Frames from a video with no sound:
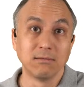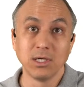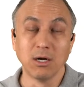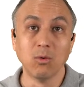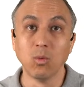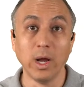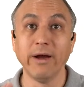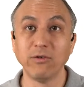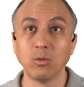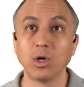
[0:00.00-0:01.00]
That,
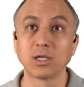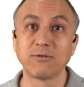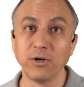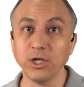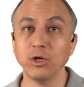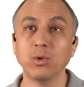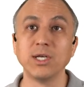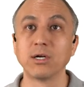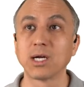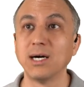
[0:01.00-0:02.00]
whatever works for
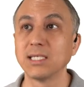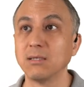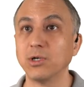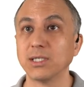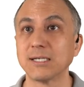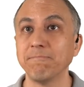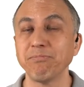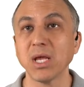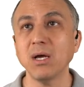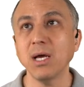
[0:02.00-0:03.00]
you and your customers.
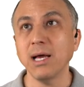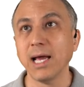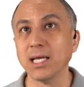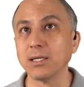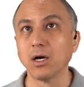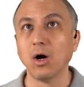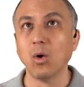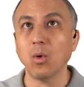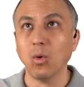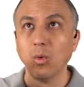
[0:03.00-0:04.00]
And
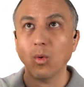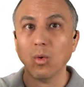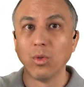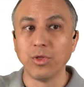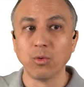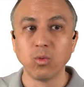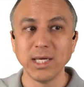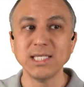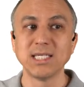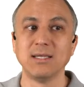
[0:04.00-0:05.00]
the
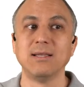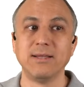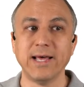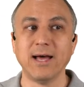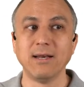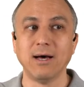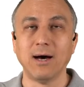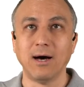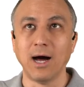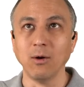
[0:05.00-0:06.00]
reason that
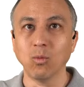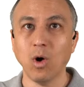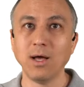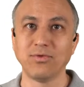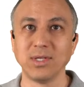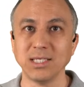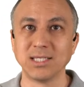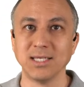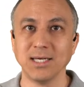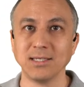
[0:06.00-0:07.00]
I want
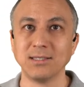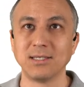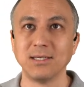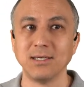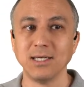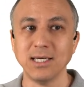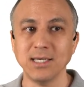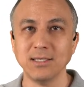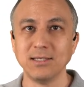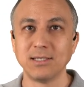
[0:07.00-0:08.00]
these things
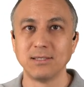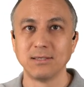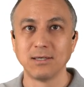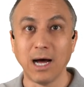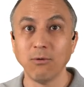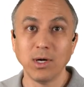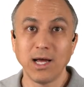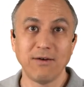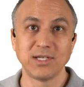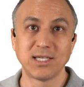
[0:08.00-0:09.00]
is I
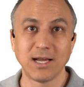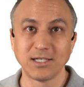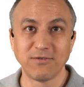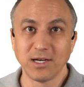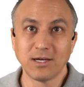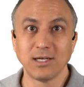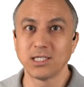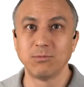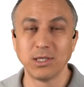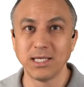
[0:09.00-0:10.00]
want to have a satisfied
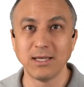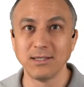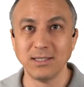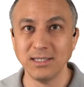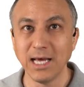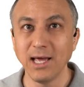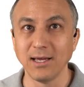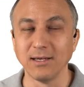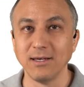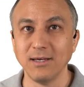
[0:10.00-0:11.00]
customer at the end of the
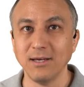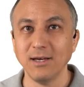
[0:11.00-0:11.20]
day.